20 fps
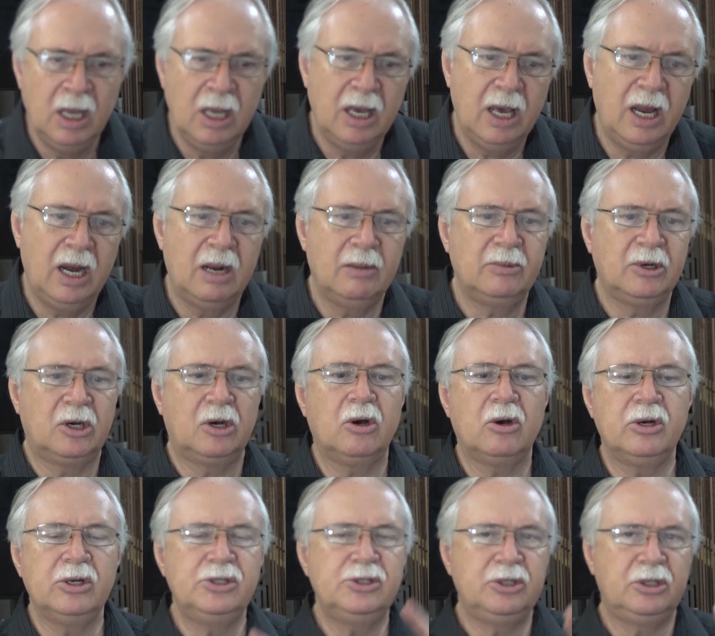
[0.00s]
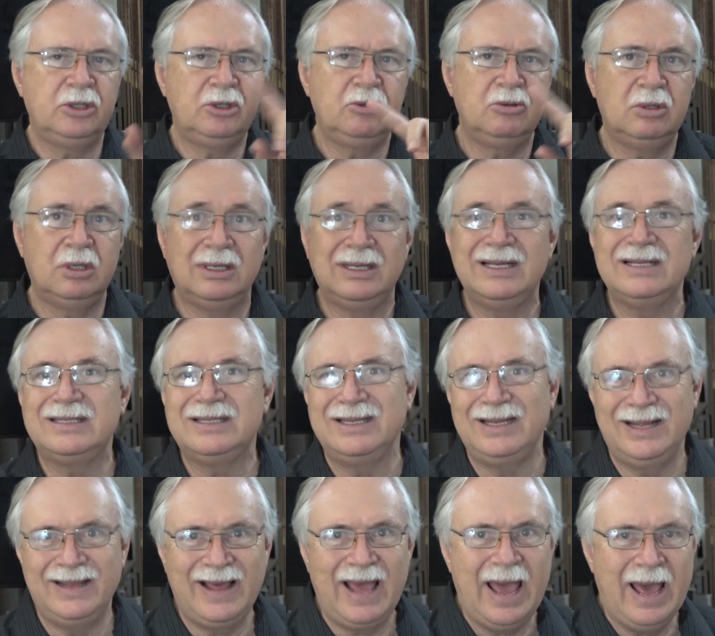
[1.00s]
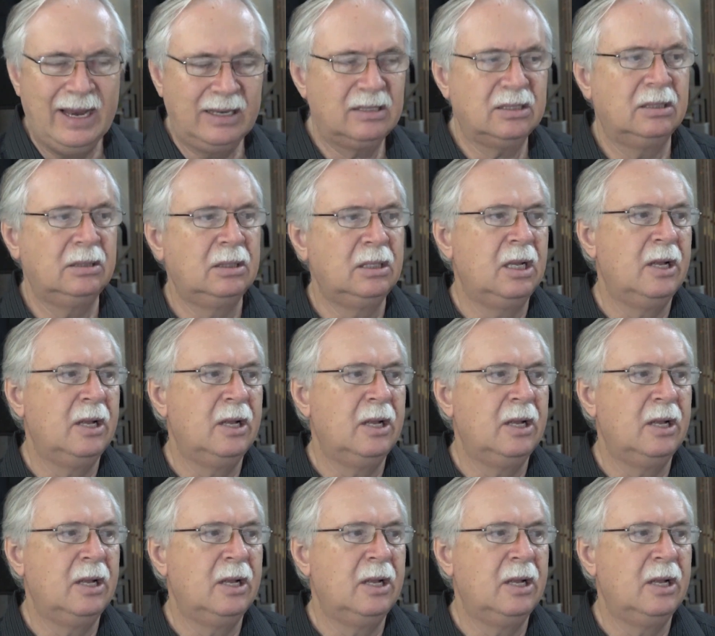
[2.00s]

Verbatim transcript: And I'm encouraging you to listen to that.